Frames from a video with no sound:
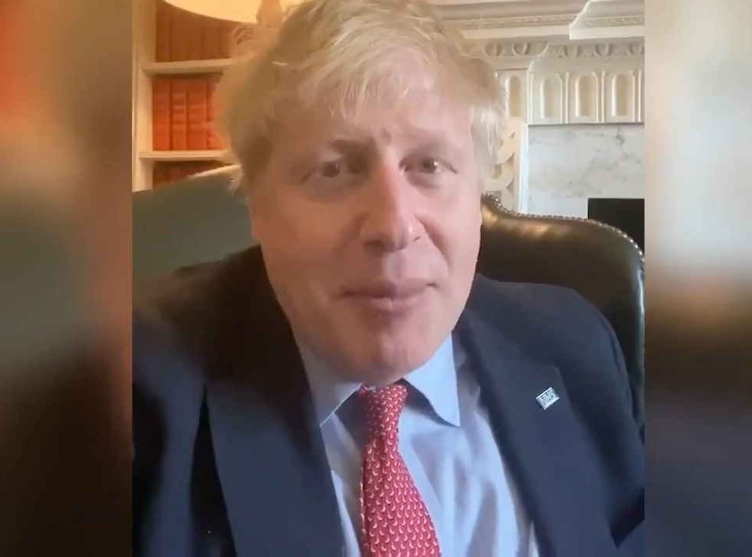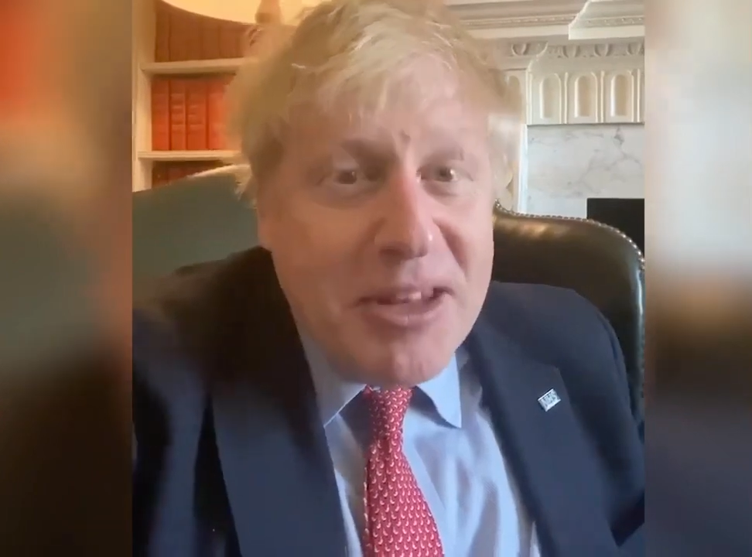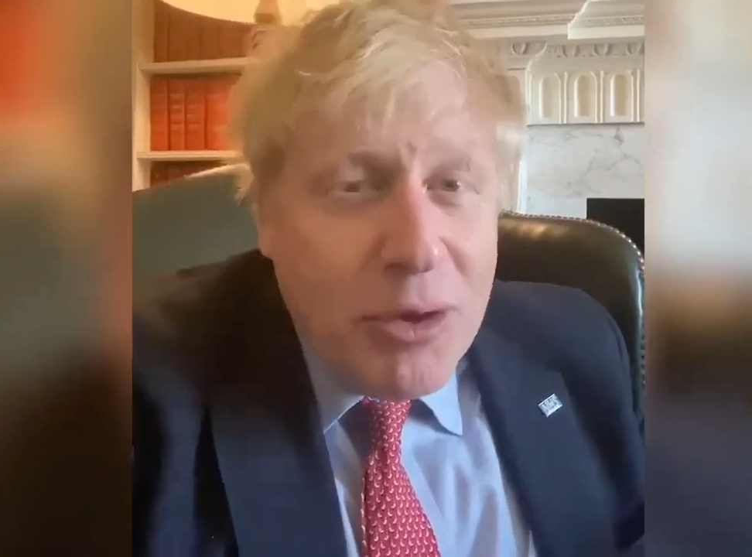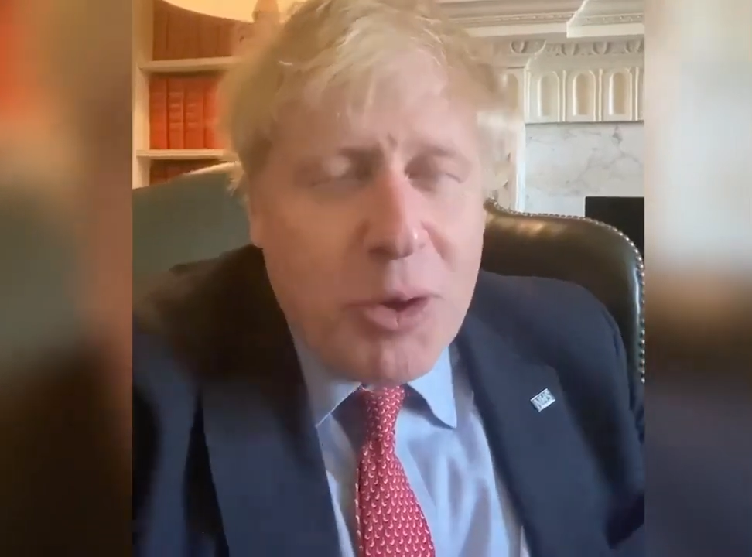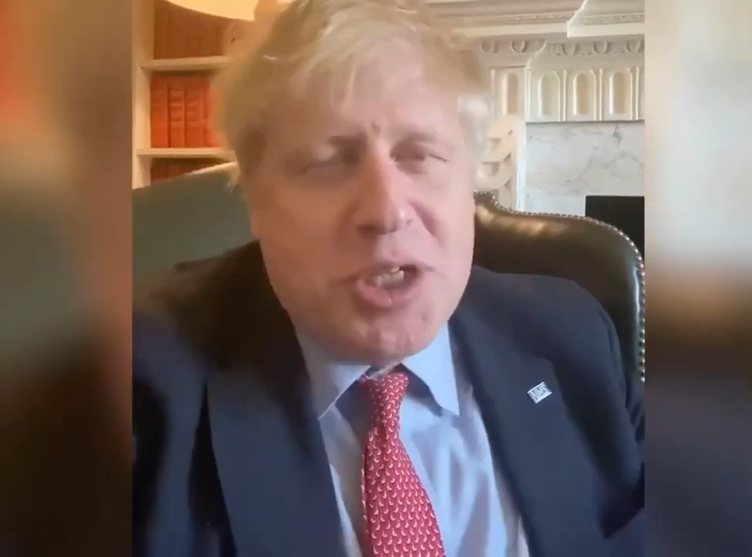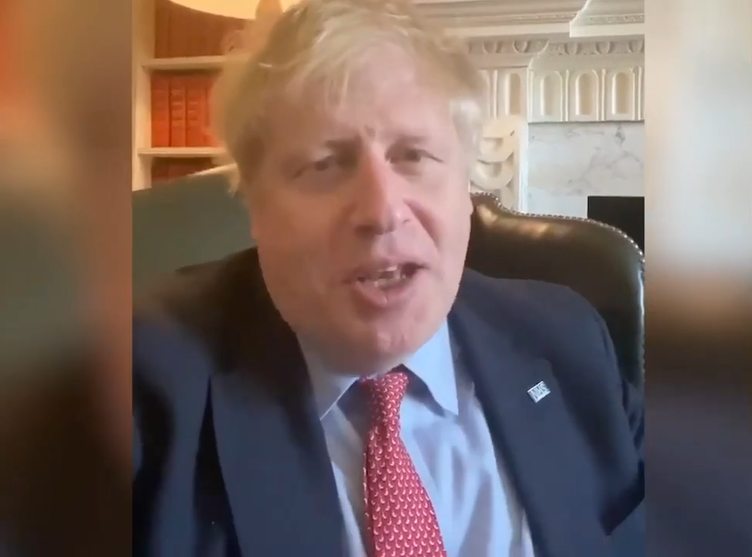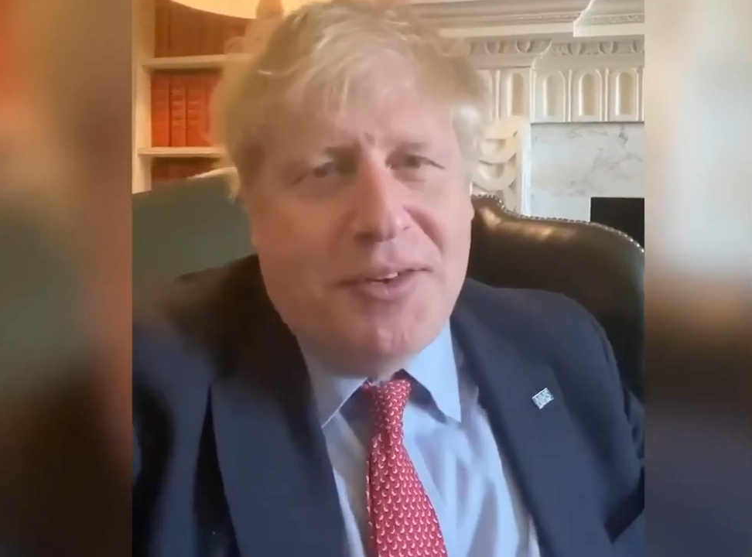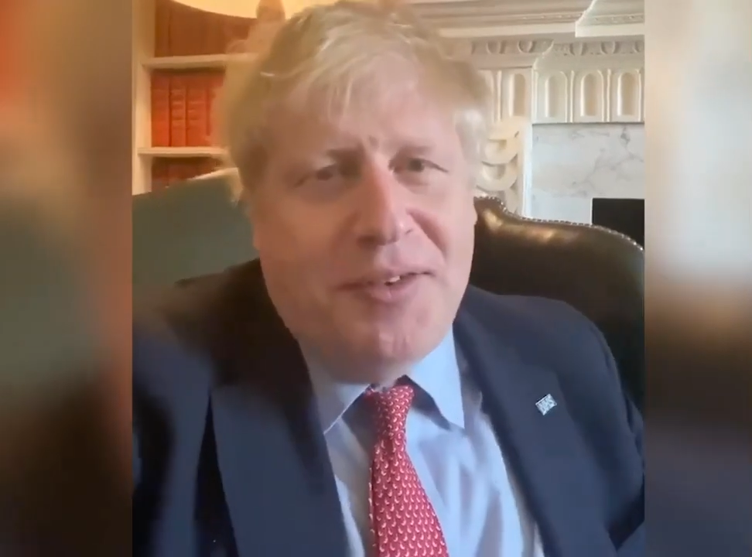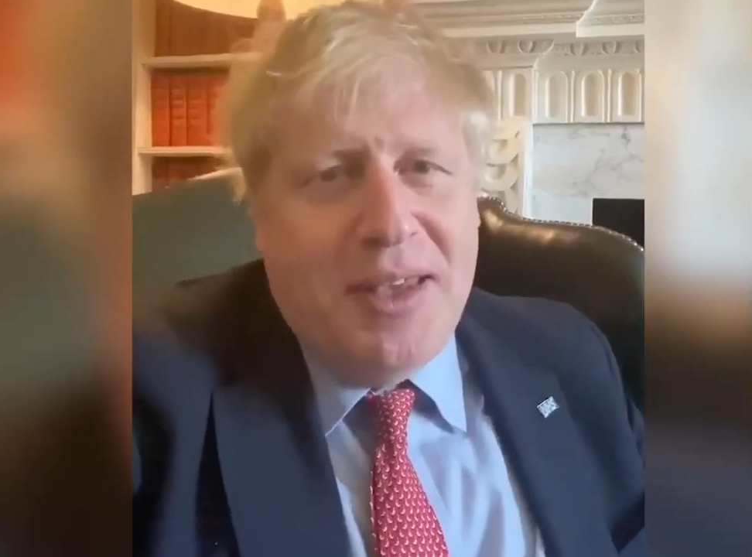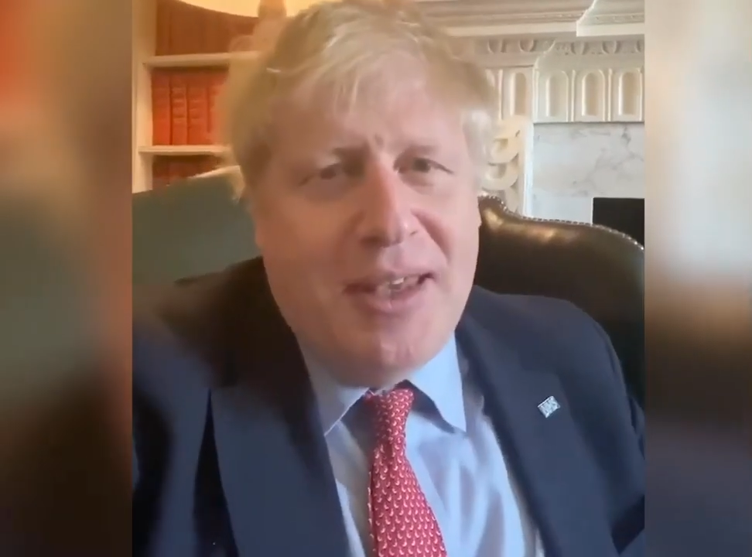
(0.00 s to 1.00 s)
But it's not
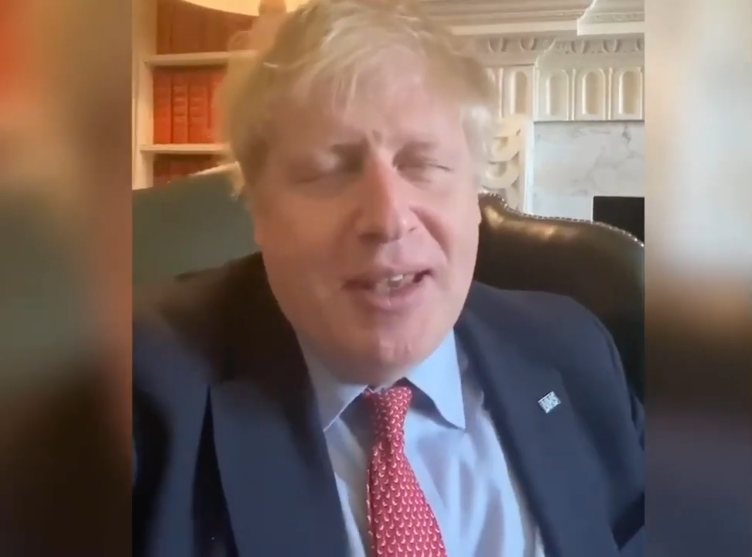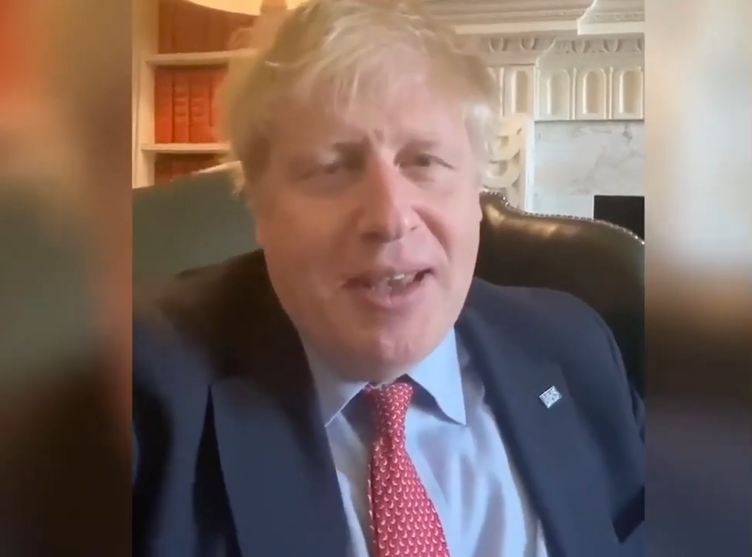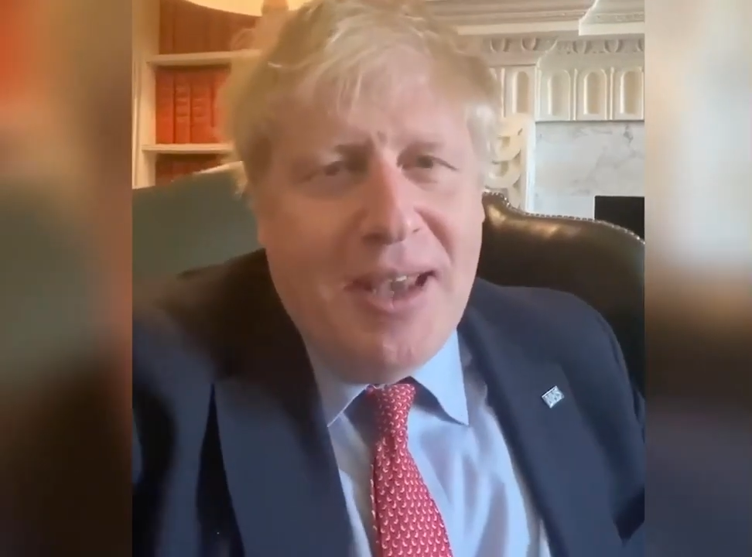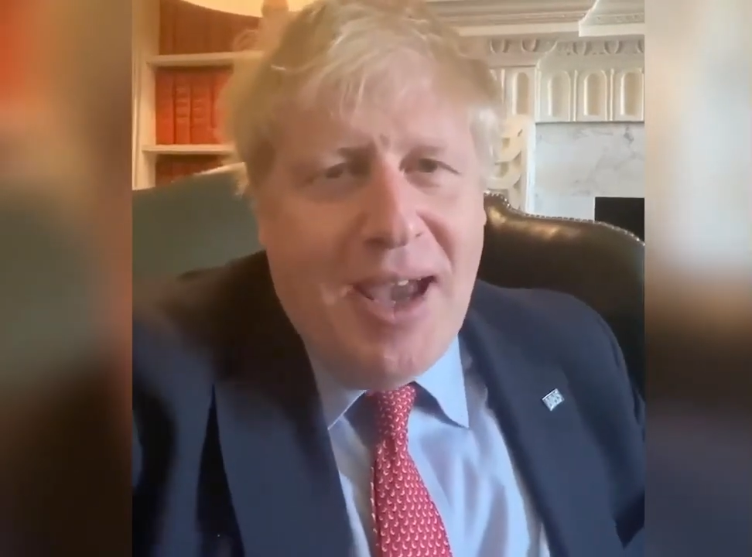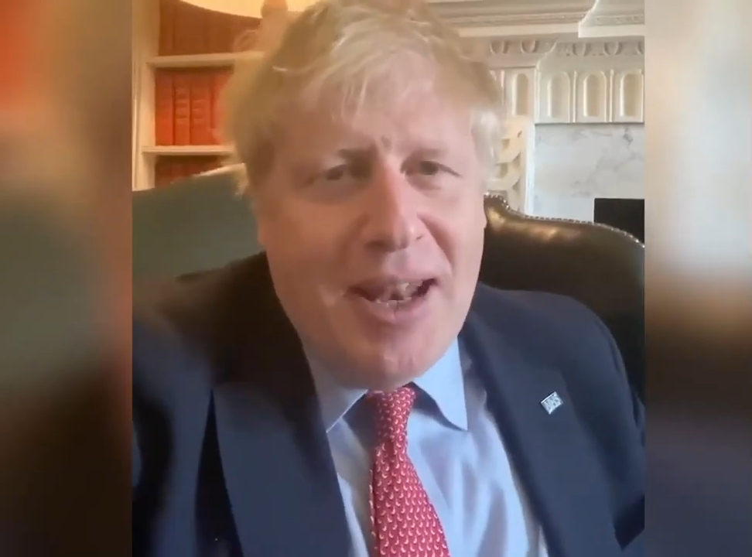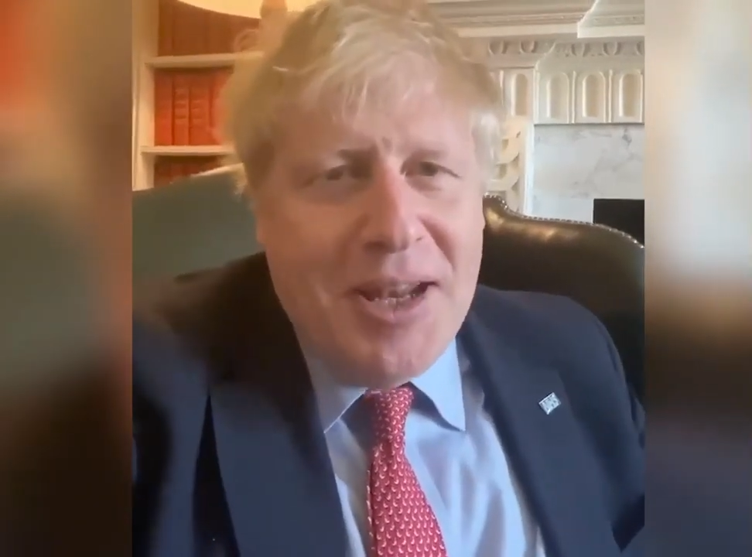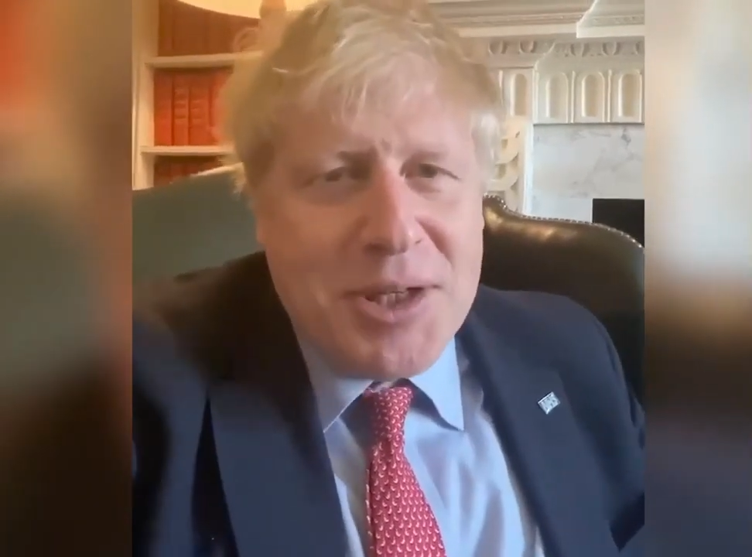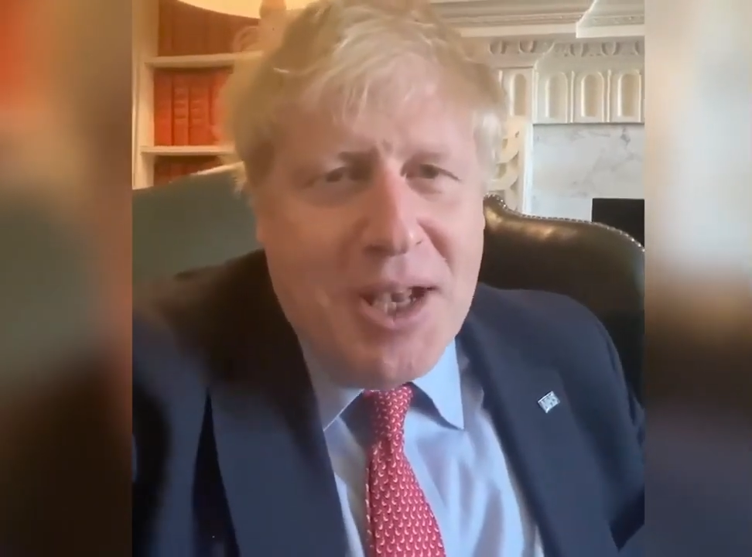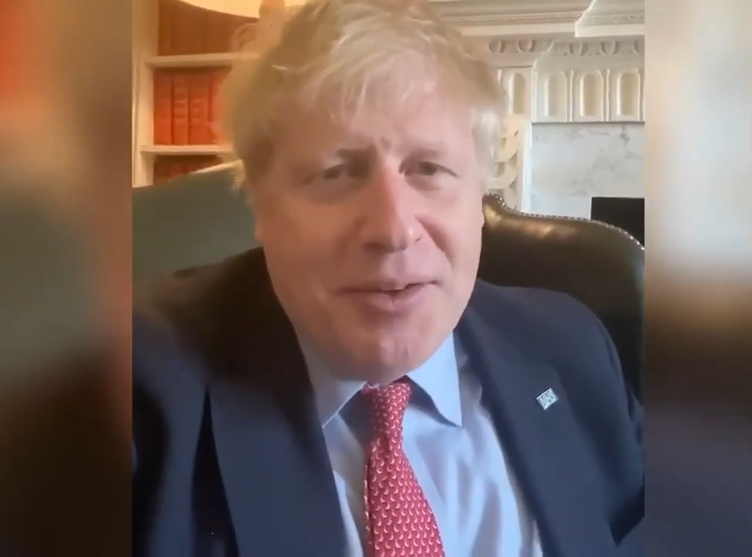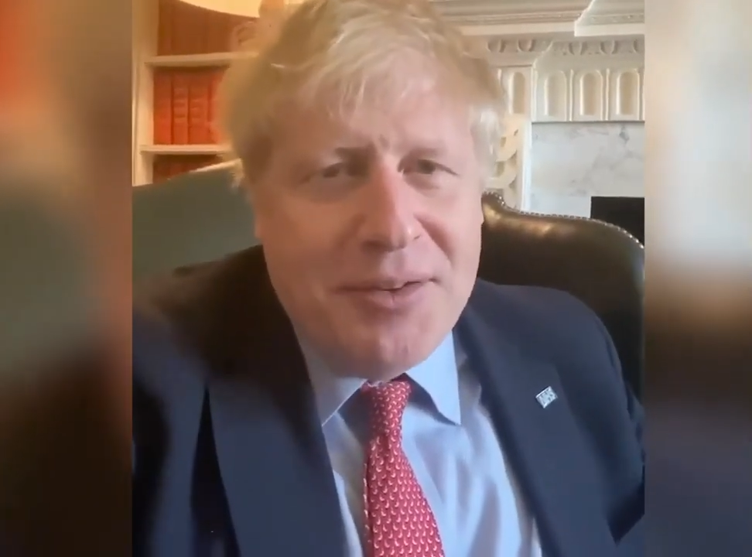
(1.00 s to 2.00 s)
just the
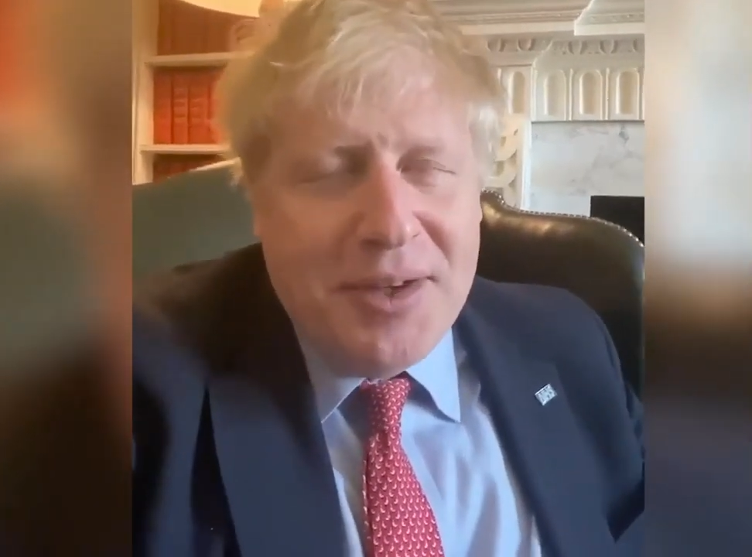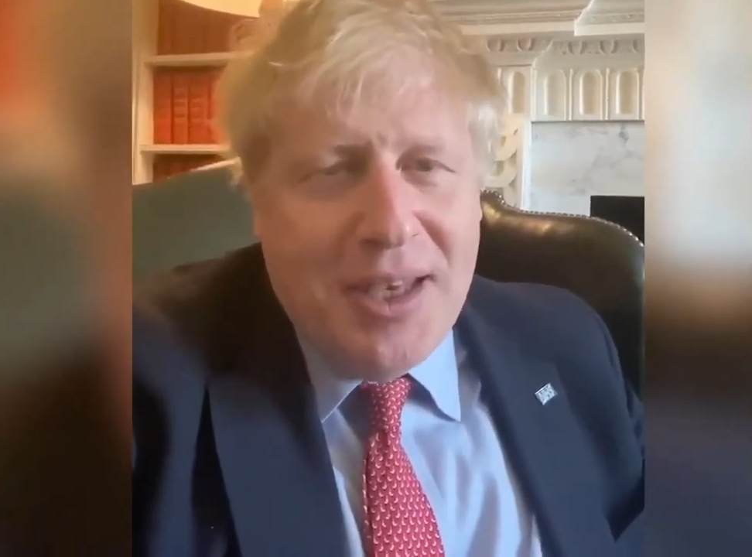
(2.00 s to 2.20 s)
NHS,